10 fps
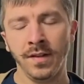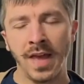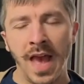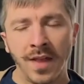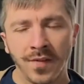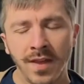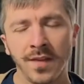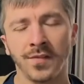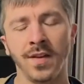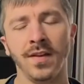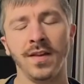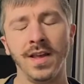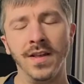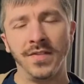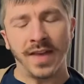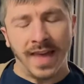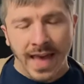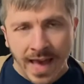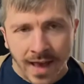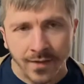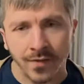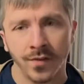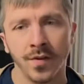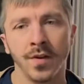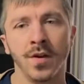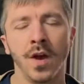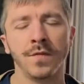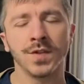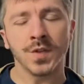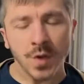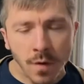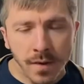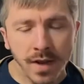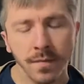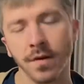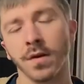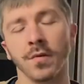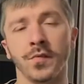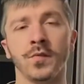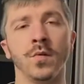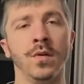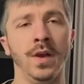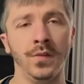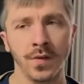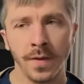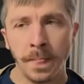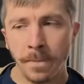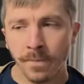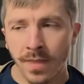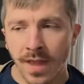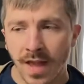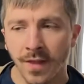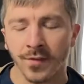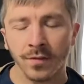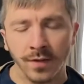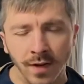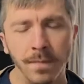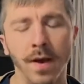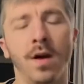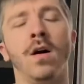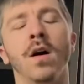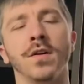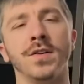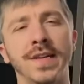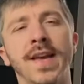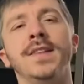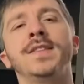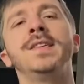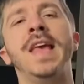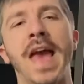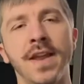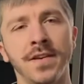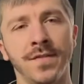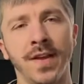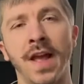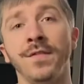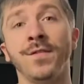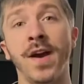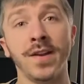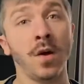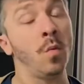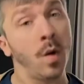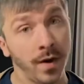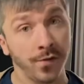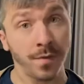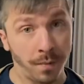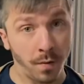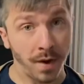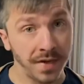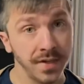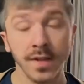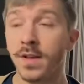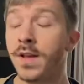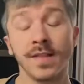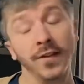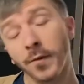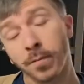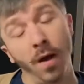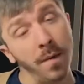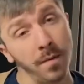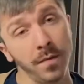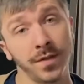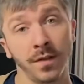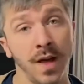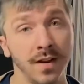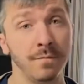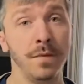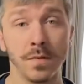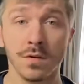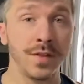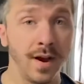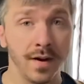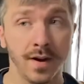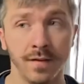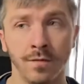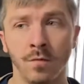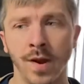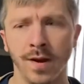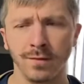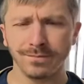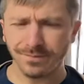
as it is in the case of so many miracle stories, it's a little bit harder to get to the end of it and find out what is the point. That's a problem with a lot of biblical narrative, where